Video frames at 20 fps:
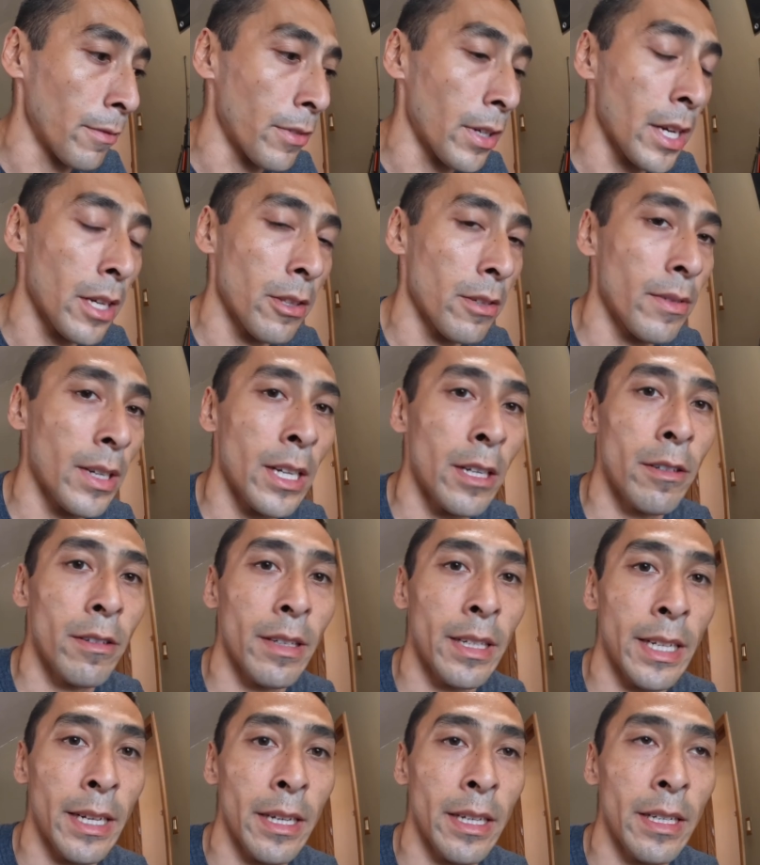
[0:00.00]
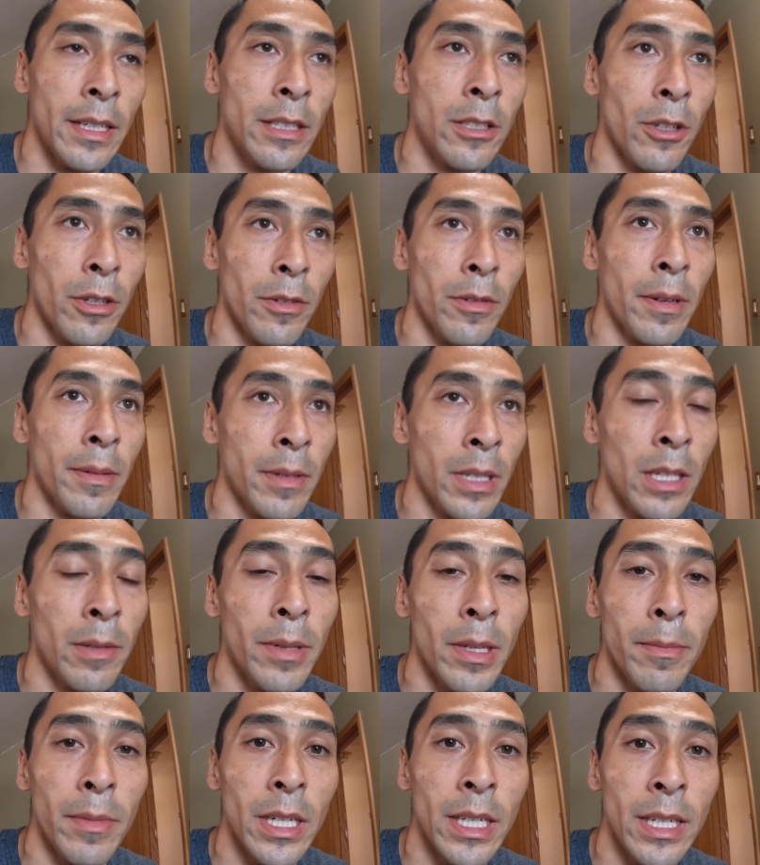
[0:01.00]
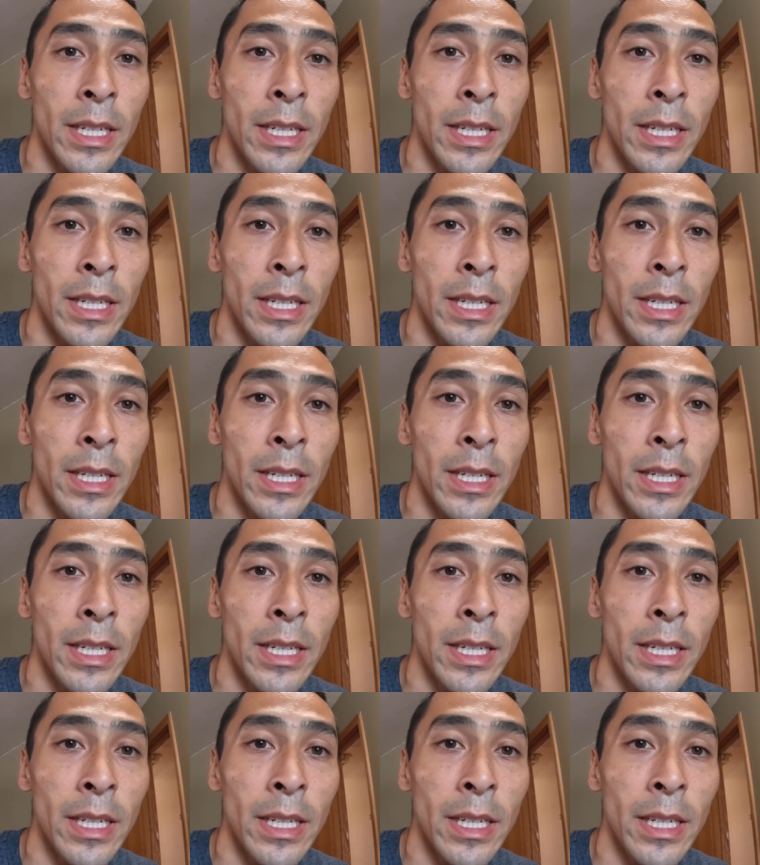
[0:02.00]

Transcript: farther out and I know that I'm going to be